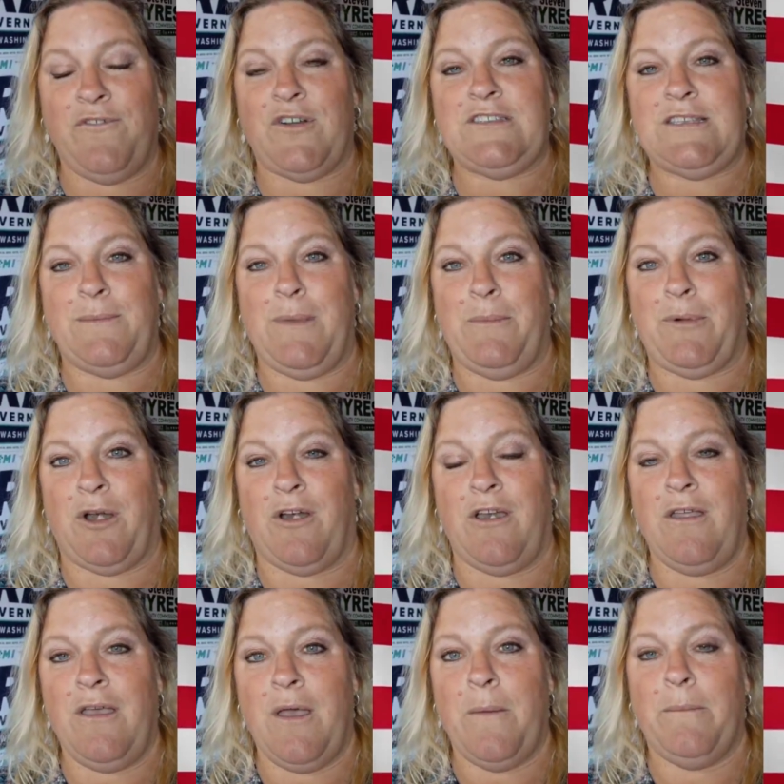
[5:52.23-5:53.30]
for Semi Bird
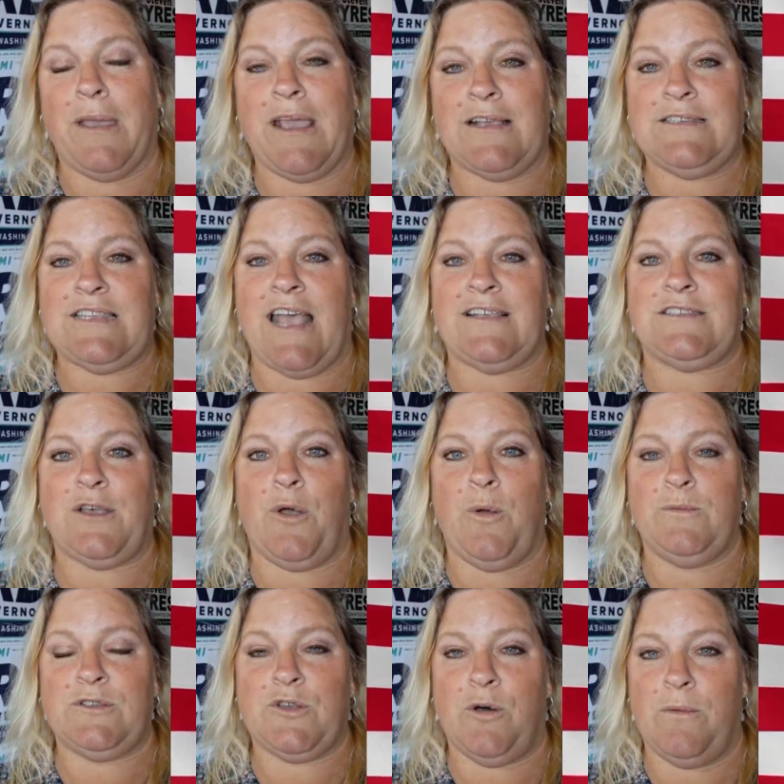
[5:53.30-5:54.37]
because as a
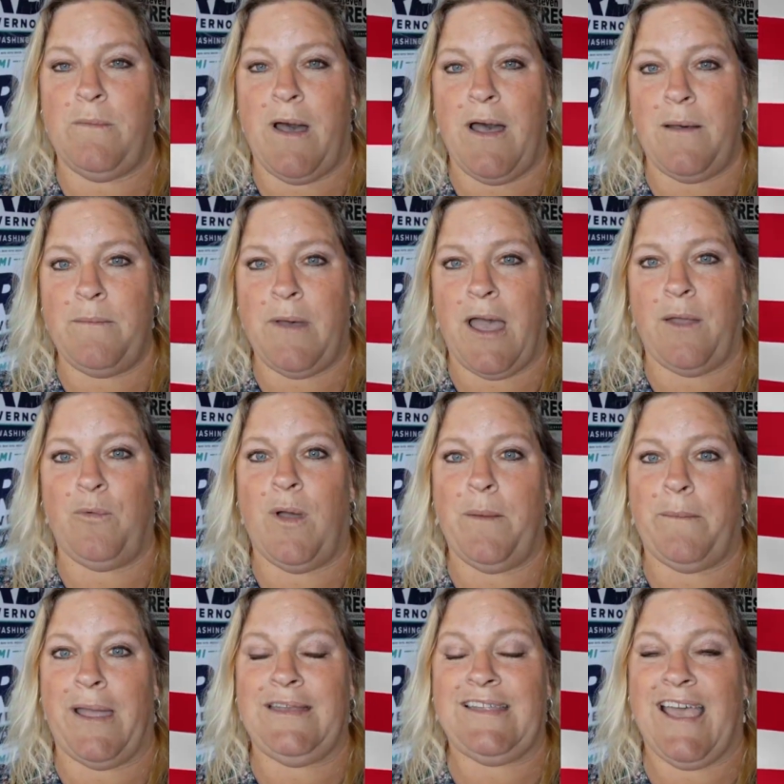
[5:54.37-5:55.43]
homeschool mom, I
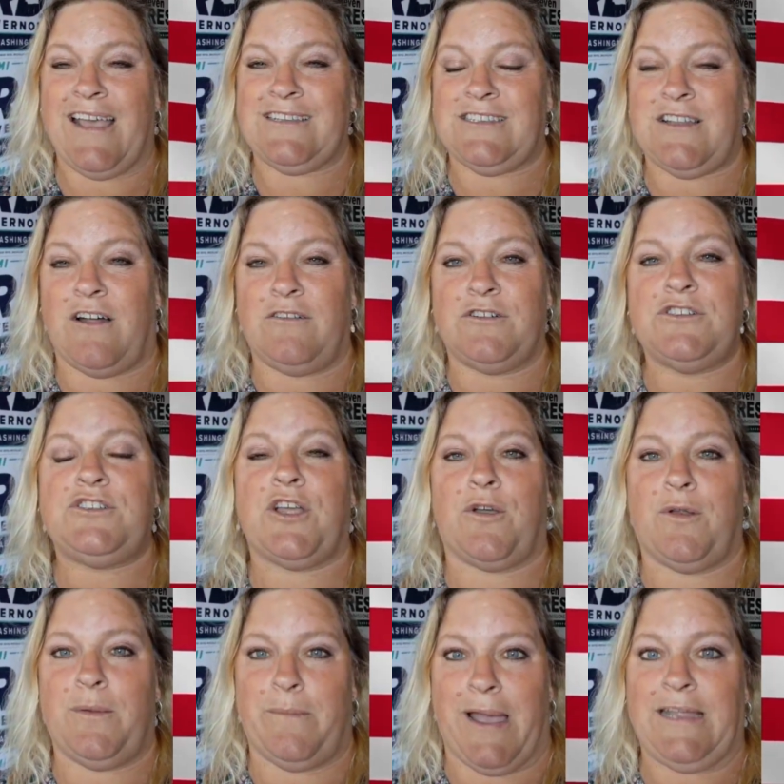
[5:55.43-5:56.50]
want my tax dollars to go
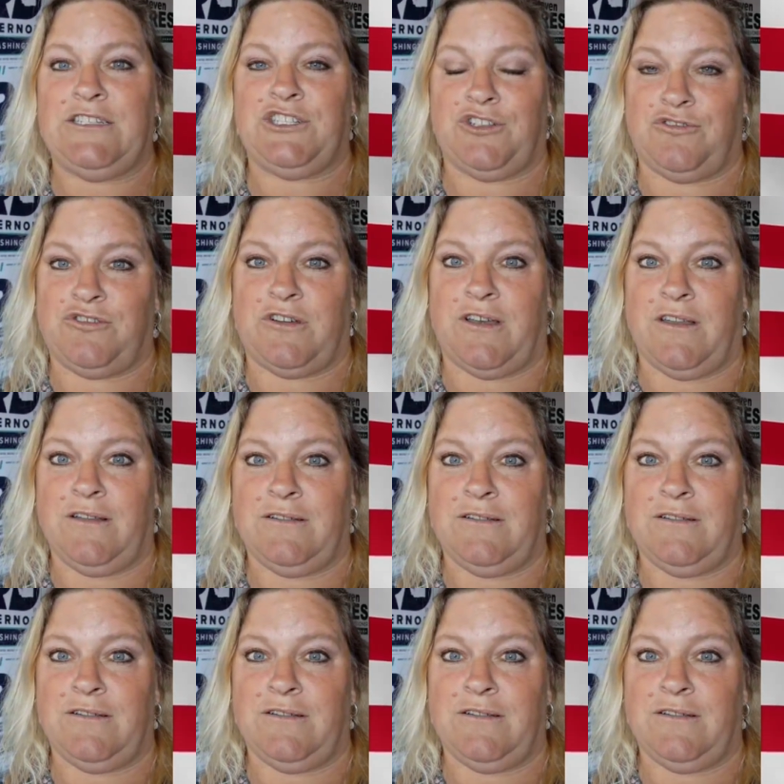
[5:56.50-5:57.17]
to my children.